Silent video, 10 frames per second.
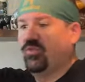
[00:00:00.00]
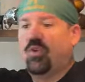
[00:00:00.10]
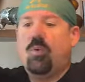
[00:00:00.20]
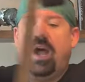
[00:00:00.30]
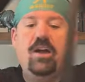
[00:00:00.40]
for
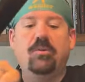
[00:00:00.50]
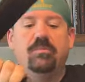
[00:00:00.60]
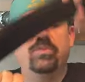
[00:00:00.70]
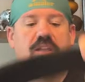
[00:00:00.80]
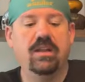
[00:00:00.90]
a while,
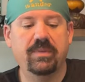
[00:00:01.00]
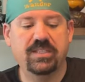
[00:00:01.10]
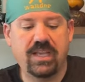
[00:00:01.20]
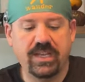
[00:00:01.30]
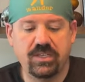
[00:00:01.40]
and I'm
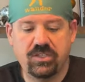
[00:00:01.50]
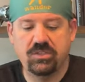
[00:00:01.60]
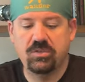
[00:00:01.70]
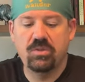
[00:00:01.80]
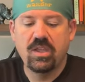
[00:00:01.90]
excited
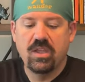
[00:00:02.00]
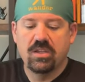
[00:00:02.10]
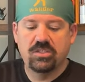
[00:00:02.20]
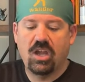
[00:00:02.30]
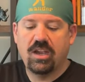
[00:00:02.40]
to
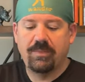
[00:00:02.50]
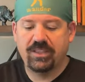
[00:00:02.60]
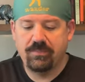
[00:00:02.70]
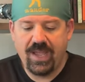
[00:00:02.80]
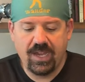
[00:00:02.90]
talk
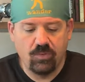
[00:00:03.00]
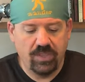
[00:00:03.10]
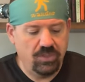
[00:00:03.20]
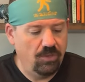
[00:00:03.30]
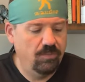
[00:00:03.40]
about the bag
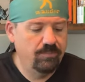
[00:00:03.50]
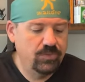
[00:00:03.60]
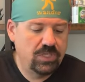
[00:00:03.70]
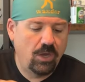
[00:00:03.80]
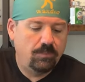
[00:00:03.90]
with you.
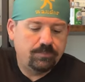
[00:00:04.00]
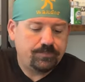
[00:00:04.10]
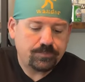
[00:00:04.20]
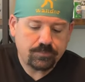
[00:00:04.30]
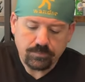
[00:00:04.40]
So,
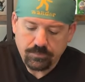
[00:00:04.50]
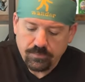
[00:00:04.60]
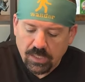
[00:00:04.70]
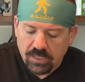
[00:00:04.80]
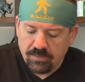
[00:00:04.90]

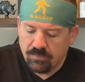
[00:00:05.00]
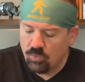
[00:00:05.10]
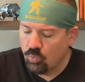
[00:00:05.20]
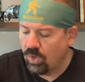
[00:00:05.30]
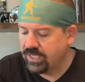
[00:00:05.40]

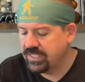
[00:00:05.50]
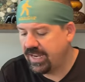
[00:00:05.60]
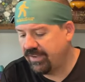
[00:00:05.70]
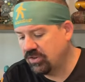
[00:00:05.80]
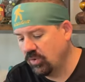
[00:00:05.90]
what does it
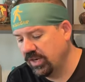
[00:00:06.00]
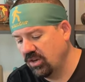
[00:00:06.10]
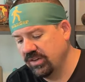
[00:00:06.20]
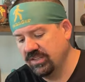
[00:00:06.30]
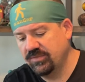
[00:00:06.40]
have going
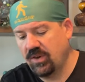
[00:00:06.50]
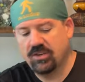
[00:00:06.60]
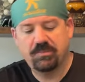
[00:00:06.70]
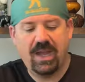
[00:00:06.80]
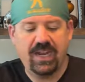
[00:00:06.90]
on as far
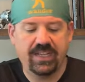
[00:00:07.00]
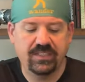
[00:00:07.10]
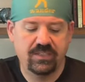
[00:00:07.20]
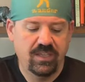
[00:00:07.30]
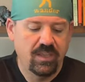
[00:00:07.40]
as
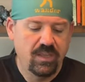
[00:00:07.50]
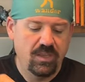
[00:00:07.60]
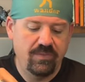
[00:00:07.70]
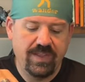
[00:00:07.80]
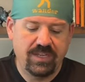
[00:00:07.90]
pockets?
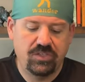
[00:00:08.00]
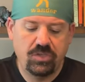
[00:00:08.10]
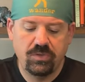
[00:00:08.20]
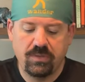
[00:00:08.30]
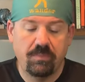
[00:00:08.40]
You've got
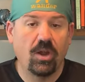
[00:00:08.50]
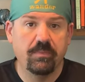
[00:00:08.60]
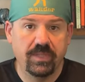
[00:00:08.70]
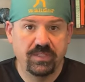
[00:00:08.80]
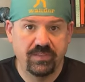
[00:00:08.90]
two
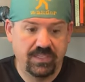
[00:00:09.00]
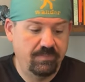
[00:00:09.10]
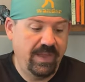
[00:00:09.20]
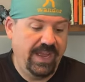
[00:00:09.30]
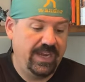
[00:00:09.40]
compartments of this
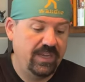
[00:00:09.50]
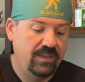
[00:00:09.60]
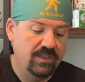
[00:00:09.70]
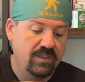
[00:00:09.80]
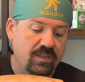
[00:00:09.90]
bag.
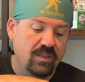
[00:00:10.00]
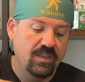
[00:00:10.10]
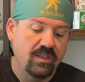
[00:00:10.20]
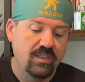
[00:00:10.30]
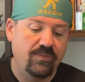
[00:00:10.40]

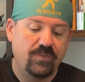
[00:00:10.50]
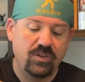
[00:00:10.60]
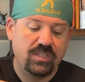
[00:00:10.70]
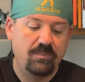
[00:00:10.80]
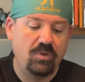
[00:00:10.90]
The
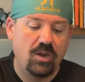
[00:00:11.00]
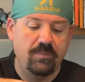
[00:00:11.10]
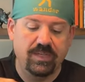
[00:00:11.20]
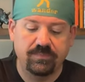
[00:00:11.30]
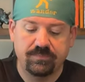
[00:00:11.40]
first
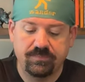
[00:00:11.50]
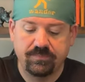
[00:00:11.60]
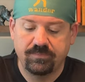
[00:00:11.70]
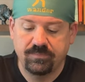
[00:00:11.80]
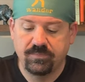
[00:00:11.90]
compartment
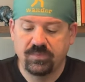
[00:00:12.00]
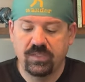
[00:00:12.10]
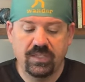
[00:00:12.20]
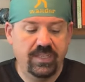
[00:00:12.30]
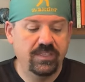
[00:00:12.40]

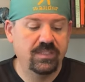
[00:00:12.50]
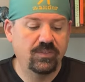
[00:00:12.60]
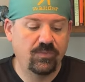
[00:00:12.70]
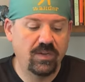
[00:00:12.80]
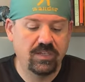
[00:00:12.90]
is this
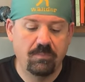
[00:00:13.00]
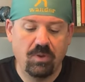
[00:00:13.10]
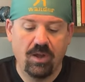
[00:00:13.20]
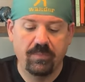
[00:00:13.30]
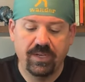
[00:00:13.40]
front
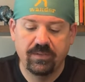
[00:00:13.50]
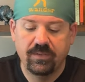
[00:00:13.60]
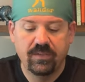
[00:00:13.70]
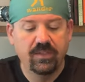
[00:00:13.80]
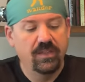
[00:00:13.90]
compartment
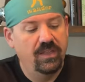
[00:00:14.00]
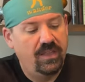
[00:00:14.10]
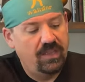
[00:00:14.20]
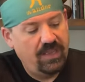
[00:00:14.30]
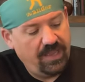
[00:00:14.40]

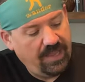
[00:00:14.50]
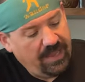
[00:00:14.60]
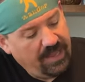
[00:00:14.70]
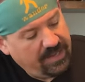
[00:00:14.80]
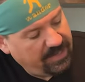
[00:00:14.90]

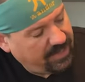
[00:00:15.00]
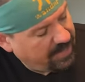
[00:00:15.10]
and it